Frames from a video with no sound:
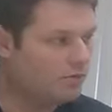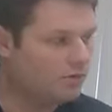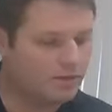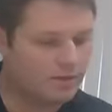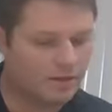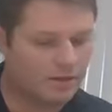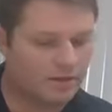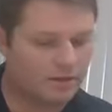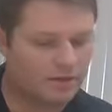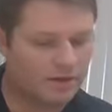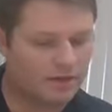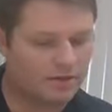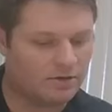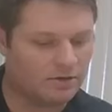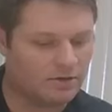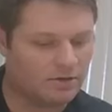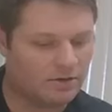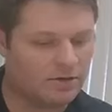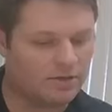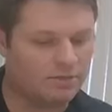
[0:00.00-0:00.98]
that they
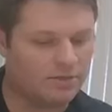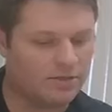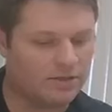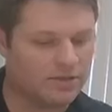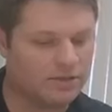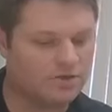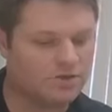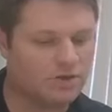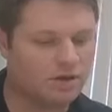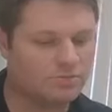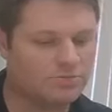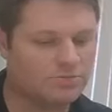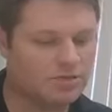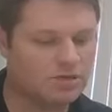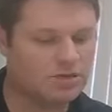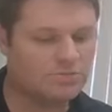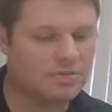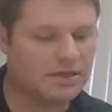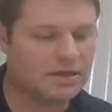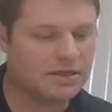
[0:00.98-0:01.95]
couldn't complete a job
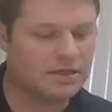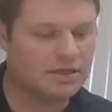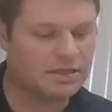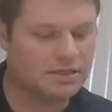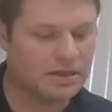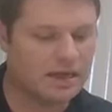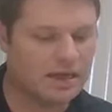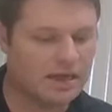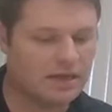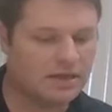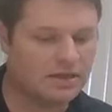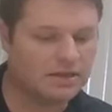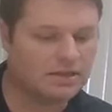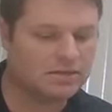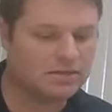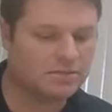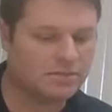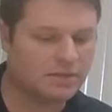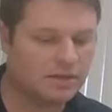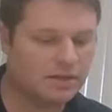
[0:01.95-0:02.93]
just because they had a
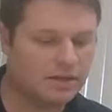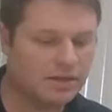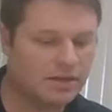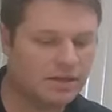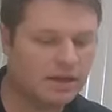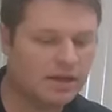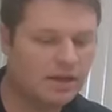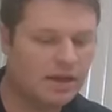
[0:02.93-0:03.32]
disability.